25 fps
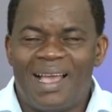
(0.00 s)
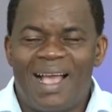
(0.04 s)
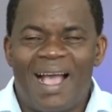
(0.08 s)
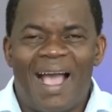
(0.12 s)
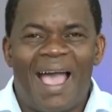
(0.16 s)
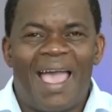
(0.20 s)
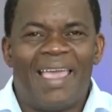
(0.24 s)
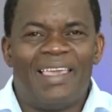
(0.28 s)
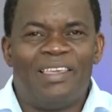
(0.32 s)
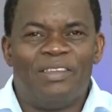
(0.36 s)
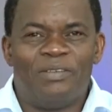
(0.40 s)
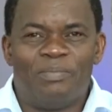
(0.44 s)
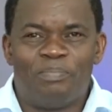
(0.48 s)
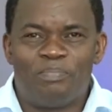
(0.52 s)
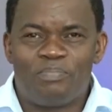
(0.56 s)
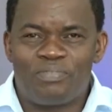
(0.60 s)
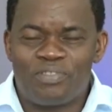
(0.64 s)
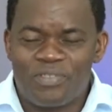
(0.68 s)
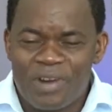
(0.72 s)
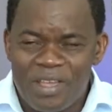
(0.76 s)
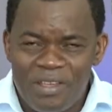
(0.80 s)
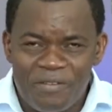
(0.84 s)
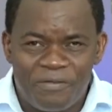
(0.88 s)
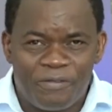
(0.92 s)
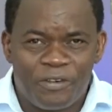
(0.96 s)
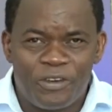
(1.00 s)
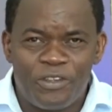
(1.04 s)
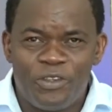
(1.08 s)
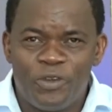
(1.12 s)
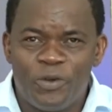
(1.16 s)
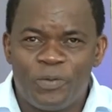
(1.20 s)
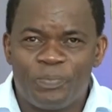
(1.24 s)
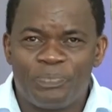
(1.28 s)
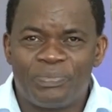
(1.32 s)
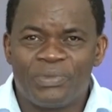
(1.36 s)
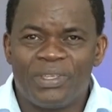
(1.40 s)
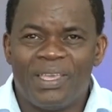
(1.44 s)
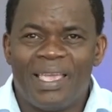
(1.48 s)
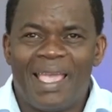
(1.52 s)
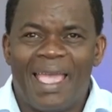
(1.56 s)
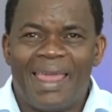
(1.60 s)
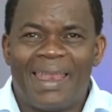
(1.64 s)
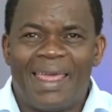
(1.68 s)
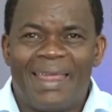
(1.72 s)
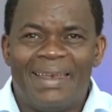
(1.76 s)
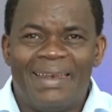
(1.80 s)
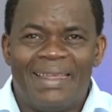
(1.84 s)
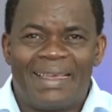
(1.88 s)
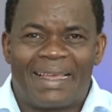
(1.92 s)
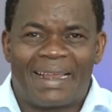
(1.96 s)
I pray for you and
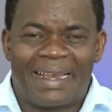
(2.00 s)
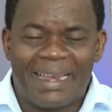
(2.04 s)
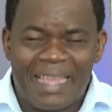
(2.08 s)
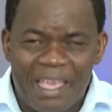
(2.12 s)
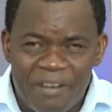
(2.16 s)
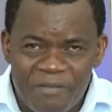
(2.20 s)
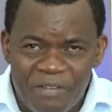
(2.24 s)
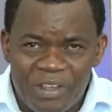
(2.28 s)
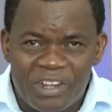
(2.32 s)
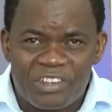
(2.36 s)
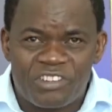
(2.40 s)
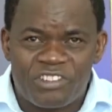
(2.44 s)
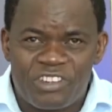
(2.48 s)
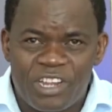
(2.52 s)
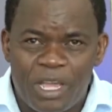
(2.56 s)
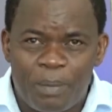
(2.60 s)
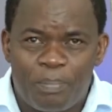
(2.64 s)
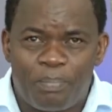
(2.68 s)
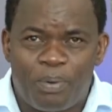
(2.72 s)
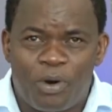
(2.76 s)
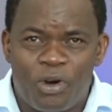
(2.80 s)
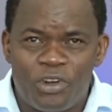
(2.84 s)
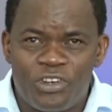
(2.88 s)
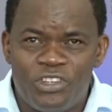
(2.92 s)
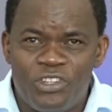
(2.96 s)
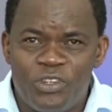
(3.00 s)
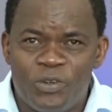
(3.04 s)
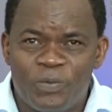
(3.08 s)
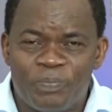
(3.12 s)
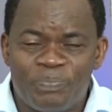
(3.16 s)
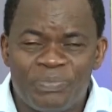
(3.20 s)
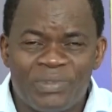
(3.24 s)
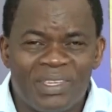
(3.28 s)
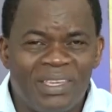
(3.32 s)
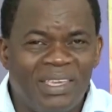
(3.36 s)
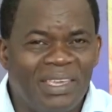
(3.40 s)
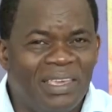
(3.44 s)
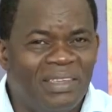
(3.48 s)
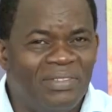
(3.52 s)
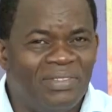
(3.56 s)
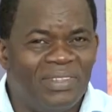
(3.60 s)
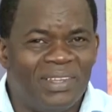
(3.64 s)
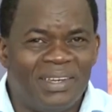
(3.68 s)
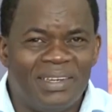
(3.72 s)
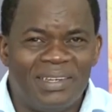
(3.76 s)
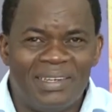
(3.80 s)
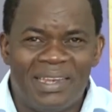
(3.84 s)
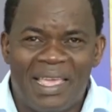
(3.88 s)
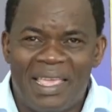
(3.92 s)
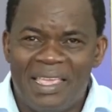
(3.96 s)
I declare victory upon you in the
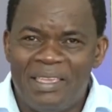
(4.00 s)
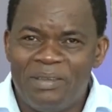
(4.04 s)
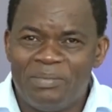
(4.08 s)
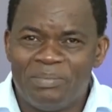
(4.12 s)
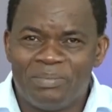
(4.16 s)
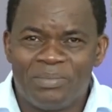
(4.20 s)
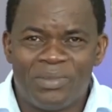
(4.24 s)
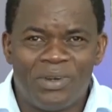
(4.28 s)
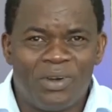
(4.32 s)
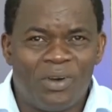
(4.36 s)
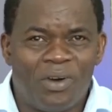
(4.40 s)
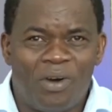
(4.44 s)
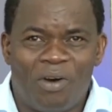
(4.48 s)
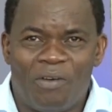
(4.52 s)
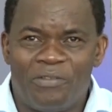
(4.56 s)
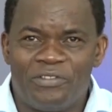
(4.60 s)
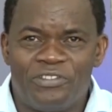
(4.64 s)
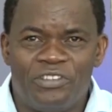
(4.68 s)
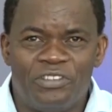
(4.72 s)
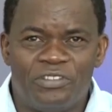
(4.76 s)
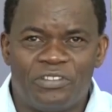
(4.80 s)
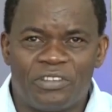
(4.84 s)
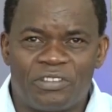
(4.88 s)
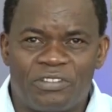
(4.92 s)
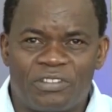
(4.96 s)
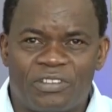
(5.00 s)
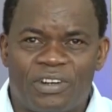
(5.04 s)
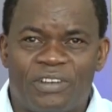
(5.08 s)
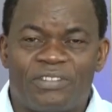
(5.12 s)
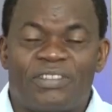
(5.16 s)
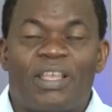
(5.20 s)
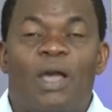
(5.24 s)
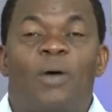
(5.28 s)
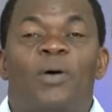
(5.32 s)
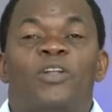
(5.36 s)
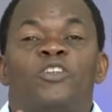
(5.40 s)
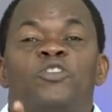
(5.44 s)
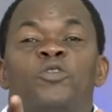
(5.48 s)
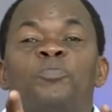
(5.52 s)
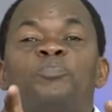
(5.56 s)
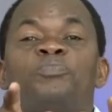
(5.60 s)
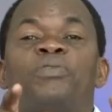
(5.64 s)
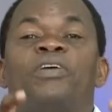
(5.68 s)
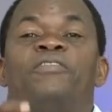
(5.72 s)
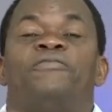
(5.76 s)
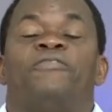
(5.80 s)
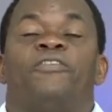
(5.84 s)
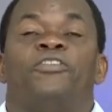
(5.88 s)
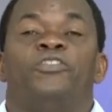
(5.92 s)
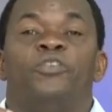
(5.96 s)
name of Jesus Christ. I want to
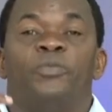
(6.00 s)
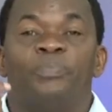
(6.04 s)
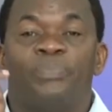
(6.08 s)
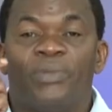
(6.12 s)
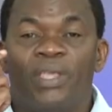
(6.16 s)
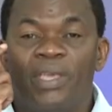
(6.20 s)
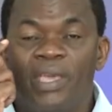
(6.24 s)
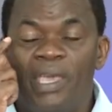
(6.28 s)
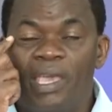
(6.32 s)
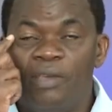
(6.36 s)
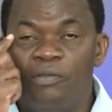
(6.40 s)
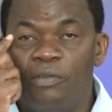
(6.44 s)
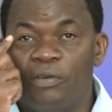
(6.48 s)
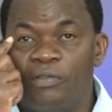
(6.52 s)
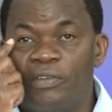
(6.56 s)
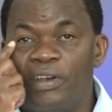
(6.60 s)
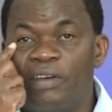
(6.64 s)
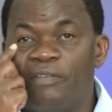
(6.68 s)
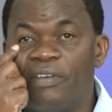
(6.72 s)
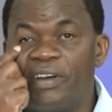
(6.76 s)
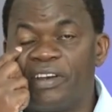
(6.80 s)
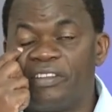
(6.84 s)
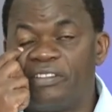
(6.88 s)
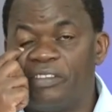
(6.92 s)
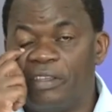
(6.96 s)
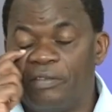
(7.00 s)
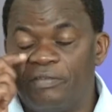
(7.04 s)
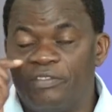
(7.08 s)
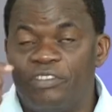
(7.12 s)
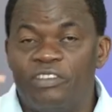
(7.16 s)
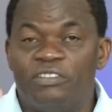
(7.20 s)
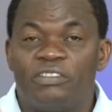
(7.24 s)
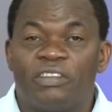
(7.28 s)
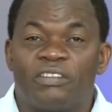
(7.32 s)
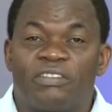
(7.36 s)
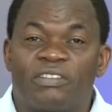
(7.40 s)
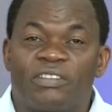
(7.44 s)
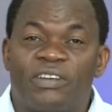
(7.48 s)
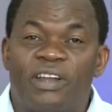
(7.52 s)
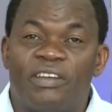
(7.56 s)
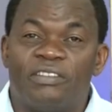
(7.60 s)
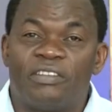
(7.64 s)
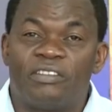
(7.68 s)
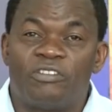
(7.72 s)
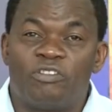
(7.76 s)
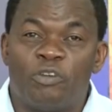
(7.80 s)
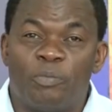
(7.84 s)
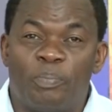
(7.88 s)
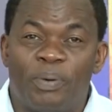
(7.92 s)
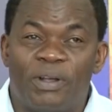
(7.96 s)
pray for you if you've never received Jesus Christ
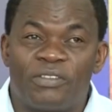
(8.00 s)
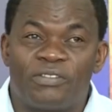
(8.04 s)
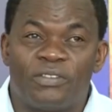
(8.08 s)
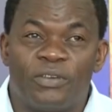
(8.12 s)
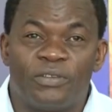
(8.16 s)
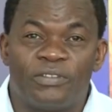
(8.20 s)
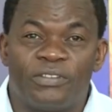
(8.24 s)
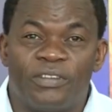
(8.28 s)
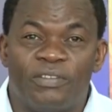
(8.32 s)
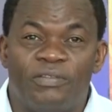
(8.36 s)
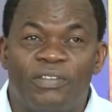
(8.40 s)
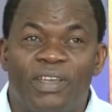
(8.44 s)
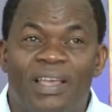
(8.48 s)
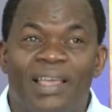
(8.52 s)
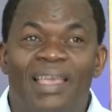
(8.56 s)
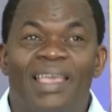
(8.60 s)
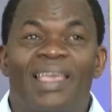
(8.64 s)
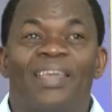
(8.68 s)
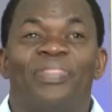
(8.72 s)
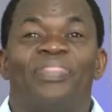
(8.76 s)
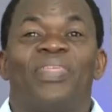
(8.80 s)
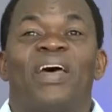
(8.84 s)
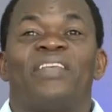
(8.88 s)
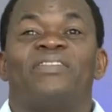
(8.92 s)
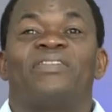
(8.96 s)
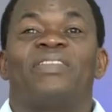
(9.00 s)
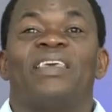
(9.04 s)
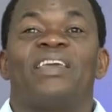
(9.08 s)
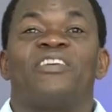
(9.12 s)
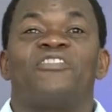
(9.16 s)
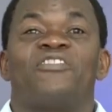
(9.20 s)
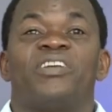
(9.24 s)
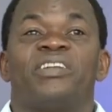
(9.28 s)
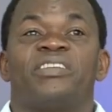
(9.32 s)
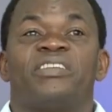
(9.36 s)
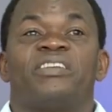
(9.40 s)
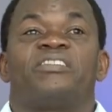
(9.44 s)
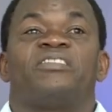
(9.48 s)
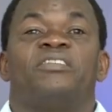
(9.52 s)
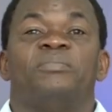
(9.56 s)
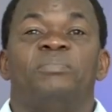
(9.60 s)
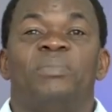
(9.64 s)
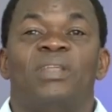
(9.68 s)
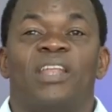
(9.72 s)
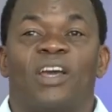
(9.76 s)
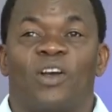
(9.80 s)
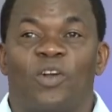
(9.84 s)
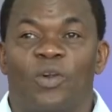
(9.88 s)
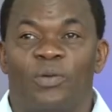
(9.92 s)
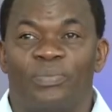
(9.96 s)
as your personal Savior. That's the greatest
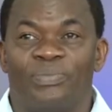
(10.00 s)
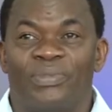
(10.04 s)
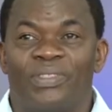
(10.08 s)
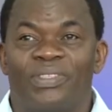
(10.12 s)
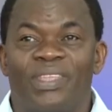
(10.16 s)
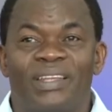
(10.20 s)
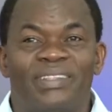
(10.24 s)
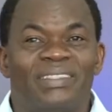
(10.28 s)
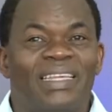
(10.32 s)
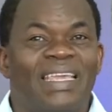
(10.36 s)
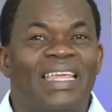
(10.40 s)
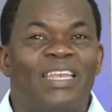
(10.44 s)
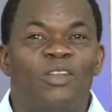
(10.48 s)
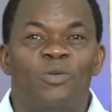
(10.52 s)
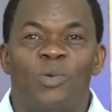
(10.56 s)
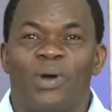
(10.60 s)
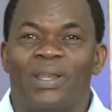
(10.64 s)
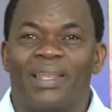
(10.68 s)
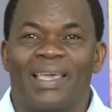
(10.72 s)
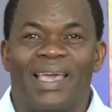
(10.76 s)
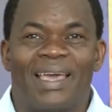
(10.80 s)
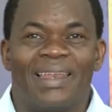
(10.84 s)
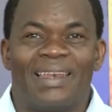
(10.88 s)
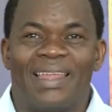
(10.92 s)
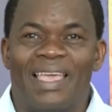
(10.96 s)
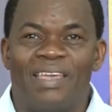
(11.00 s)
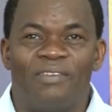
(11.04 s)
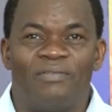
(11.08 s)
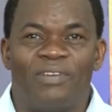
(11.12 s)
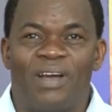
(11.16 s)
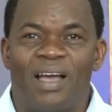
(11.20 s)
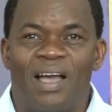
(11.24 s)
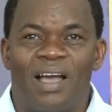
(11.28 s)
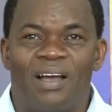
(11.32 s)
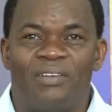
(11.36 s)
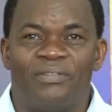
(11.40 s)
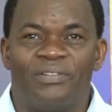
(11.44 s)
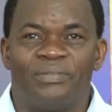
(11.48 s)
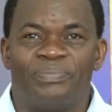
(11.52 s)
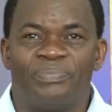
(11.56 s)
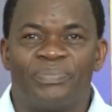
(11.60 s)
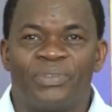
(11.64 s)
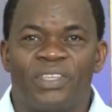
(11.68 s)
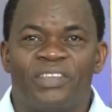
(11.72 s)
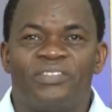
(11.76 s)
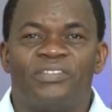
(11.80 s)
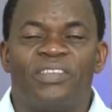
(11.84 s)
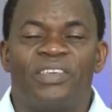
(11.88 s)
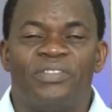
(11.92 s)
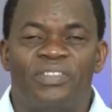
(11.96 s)
miracle that anyone can ever have.
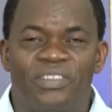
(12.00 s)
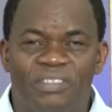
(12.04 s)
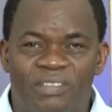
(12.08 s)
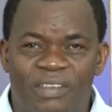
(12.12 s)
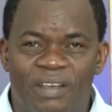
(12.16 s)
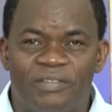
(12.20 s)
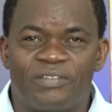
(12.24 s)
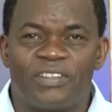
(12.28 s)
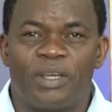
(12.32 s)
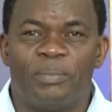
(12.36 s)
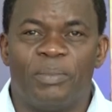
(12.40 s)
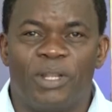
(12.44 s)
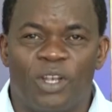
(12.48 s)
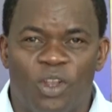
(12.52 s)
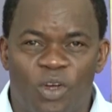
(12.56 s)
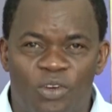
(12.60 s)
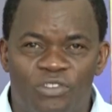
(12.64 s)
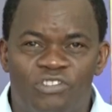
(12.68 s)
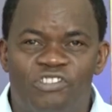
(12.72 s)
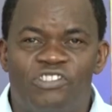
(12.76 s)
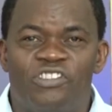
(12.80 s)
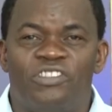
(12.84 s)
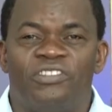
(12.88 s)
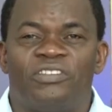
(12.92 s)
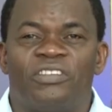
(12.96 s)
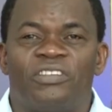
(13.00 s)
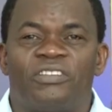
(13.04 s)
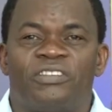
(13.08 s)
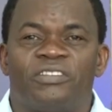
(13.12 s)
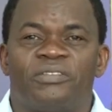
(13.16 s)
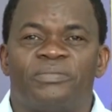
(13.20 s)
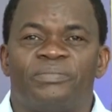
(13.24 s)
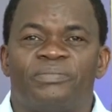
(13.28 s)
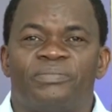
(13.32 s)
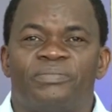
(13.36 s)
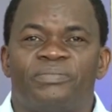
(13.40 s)
Say this after me, Lord Jesus.